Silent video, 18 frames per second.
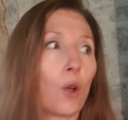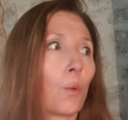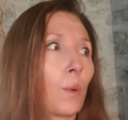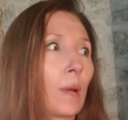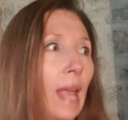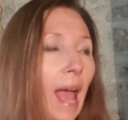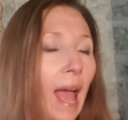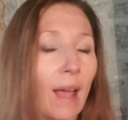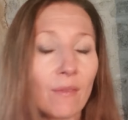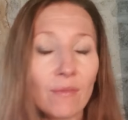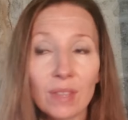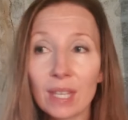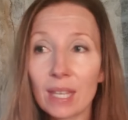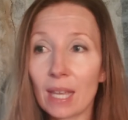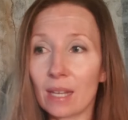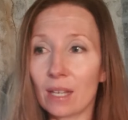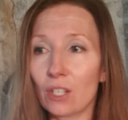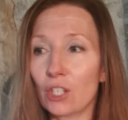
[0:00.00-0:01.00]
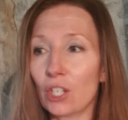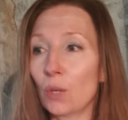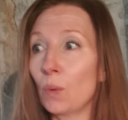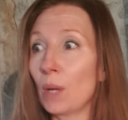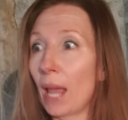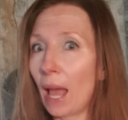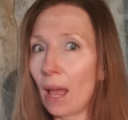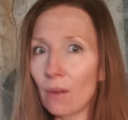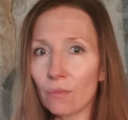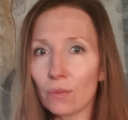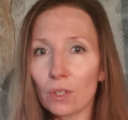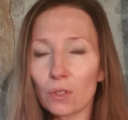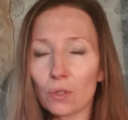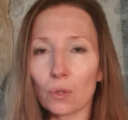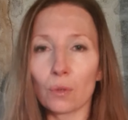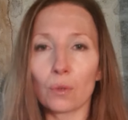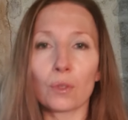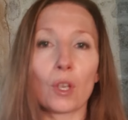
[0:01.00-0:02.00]
We have the energy, we have the
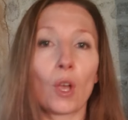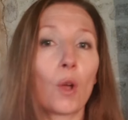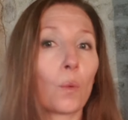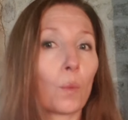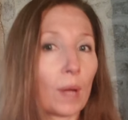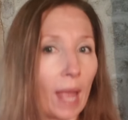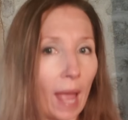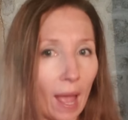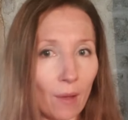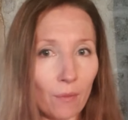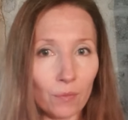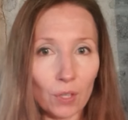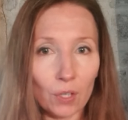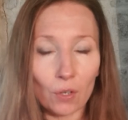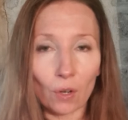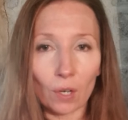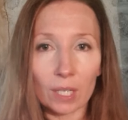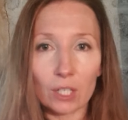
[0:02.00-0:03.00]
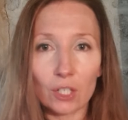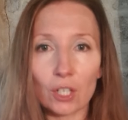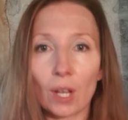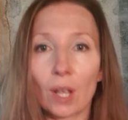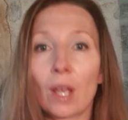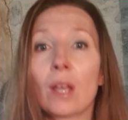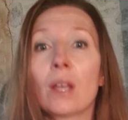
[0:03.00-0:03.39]
tools, we have the knowledge.